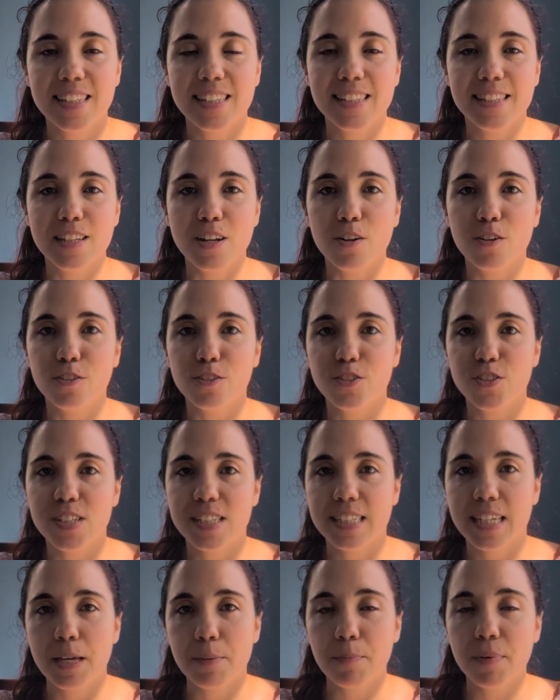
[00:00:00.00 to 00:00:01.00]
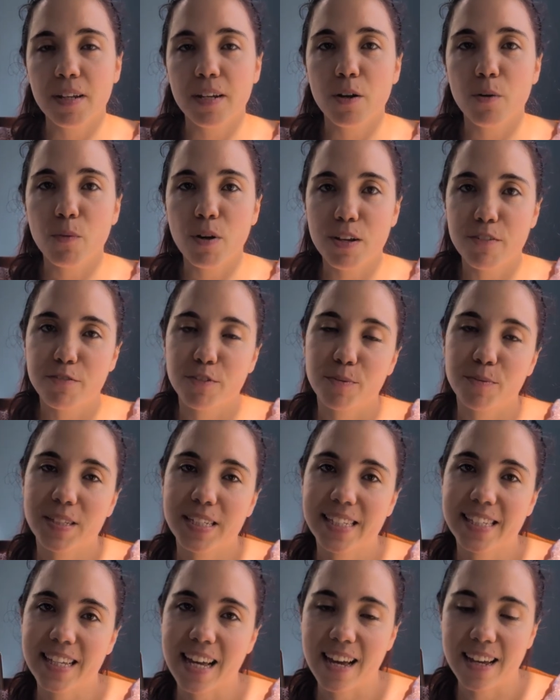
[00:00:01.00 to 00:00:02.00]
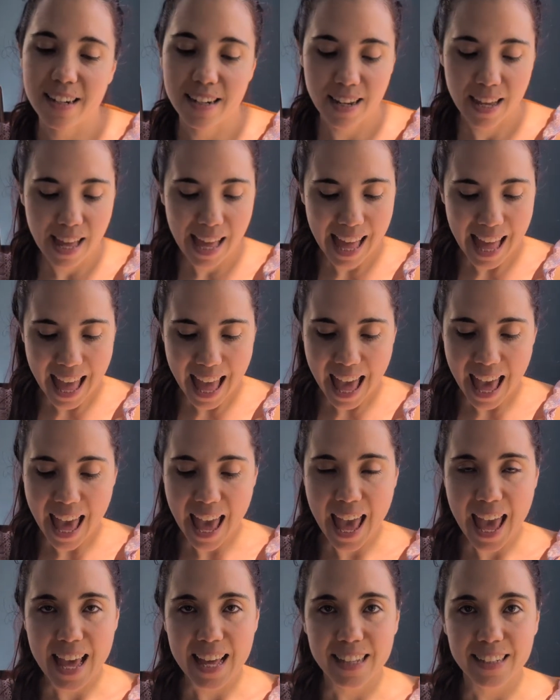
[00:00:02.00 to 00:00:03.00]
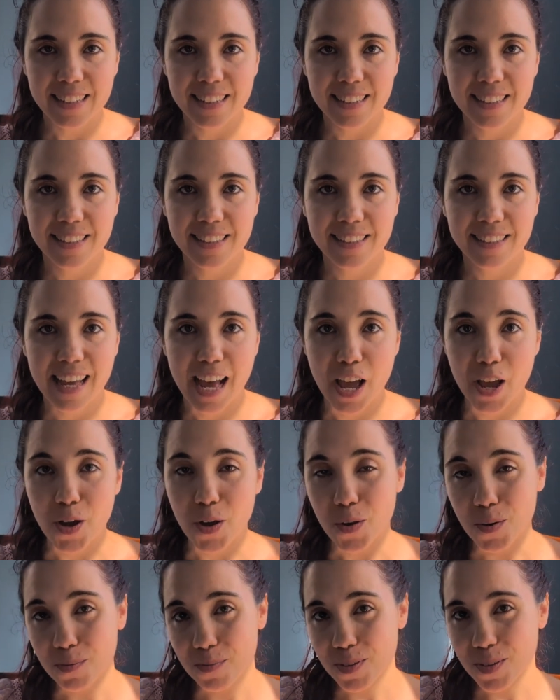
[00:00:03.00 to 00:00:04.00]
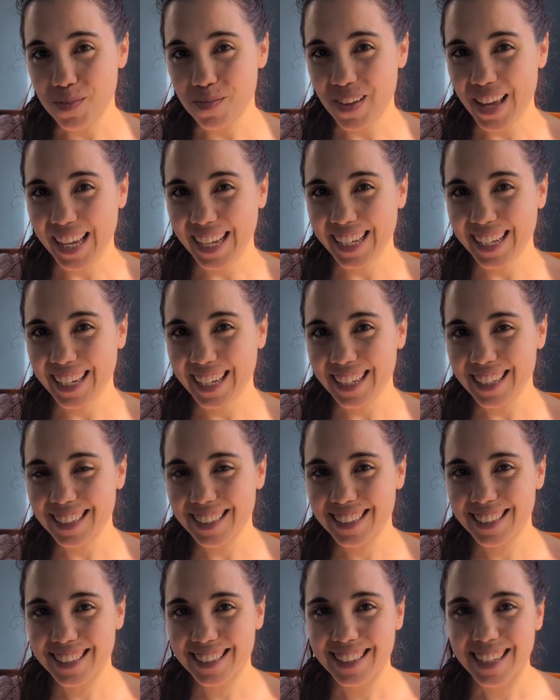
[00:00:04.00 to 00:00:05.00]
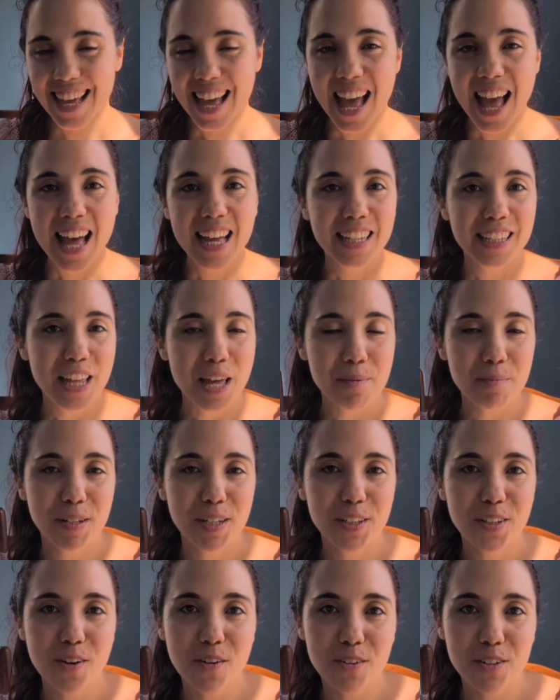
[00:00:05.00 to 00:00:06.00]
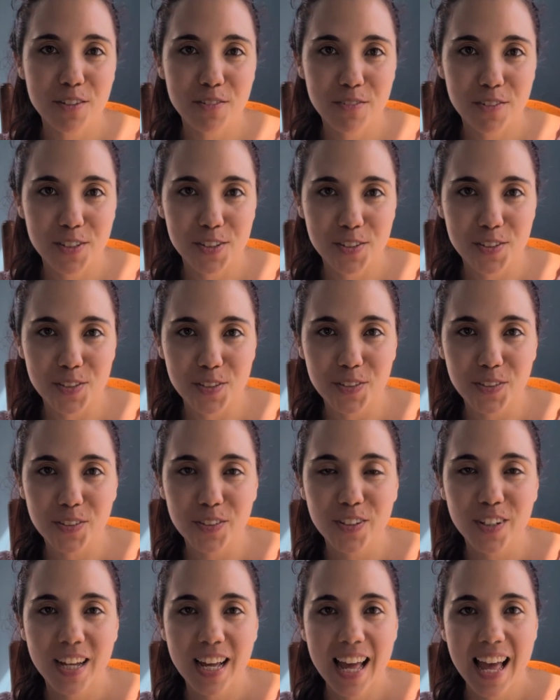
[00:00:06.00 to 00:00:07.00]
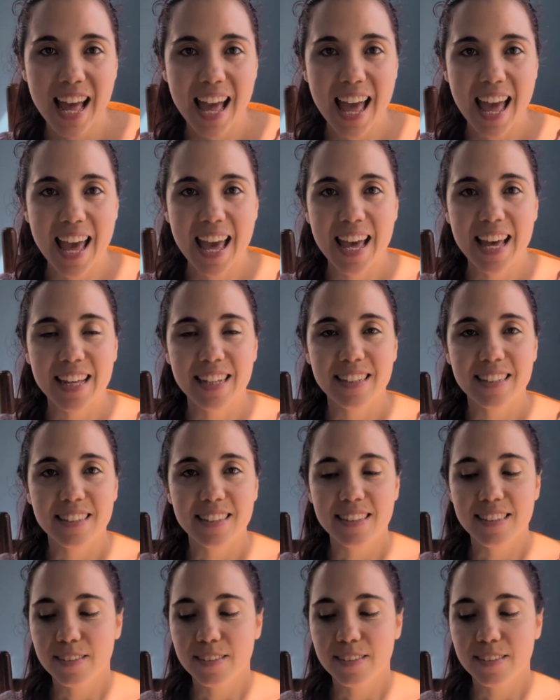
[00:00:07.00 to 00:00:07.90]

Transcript: So just keep it away from the sun, and I hope you make it. Let me know if you do, and